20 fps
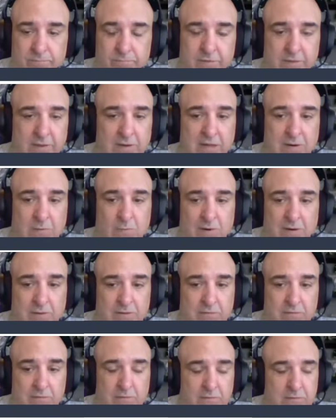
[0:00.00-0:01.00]
They don't want to
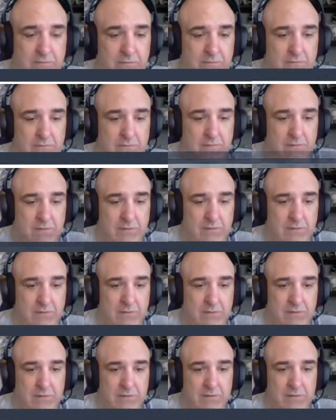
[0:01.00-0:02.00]
listen.
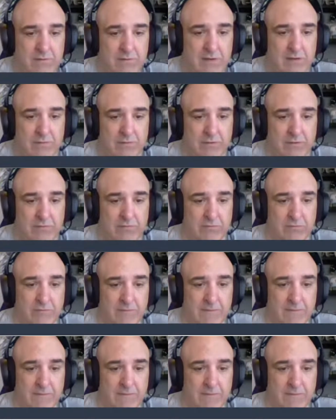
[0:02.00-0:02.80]
They don't listen.